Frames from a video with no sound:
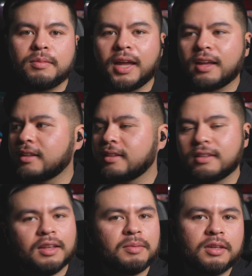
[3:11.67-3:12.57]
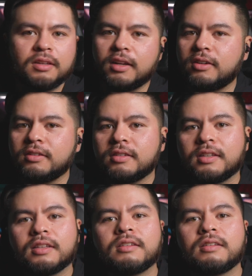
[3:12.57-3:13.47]
But yeah, let me know
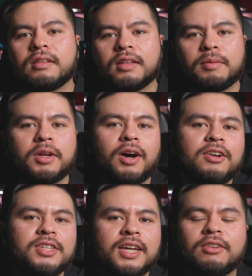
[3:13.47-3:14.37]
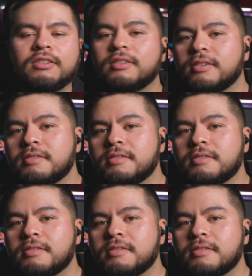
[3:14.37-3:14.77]
how I sound.